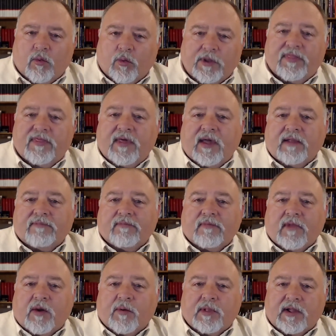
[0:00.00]
With that,
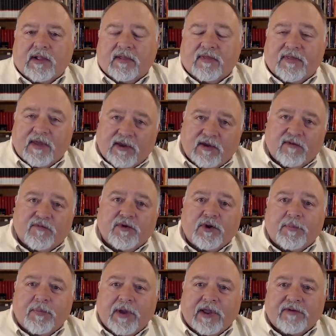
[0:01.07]
I would like to thank you for
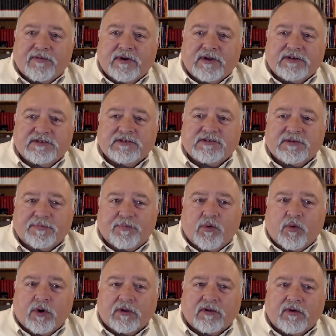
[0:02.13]
your patronage and
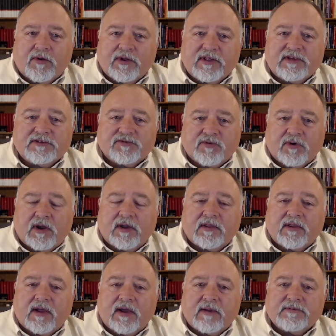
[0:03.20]
support during these
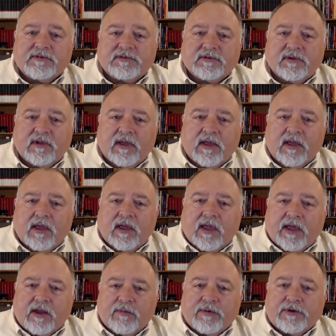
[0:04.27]
trying times
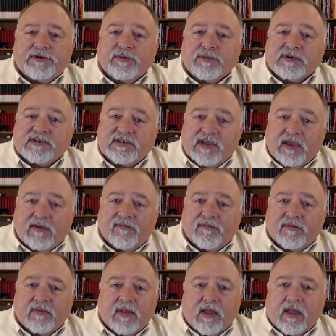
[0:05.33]
and wish you a
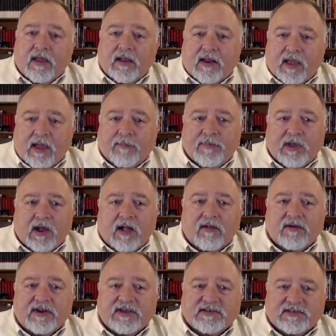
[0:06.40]
safe and happy
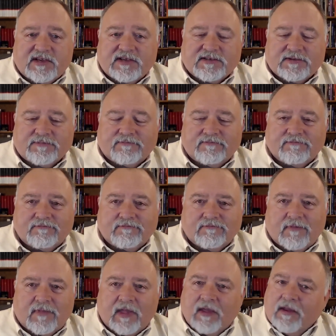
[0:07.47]
holiday season.
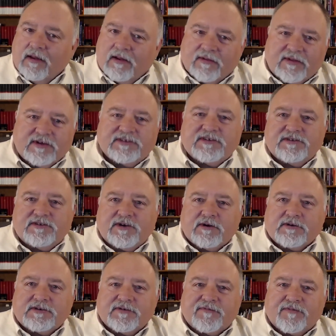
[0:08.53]
This is
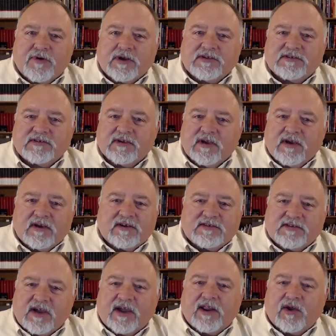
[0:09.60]
Joseph Fritz
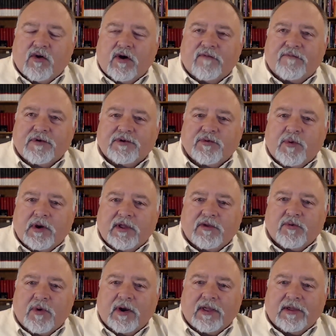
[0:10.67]
signing off for
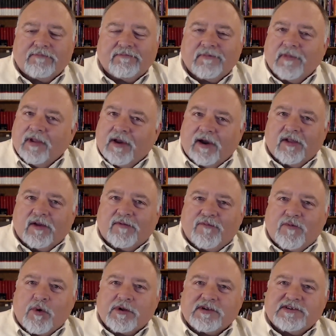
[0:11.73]
2020. I look
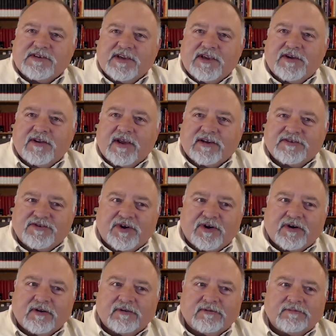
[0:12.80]
forward to seeing you next
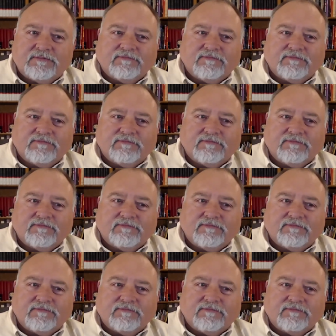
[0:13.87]
year.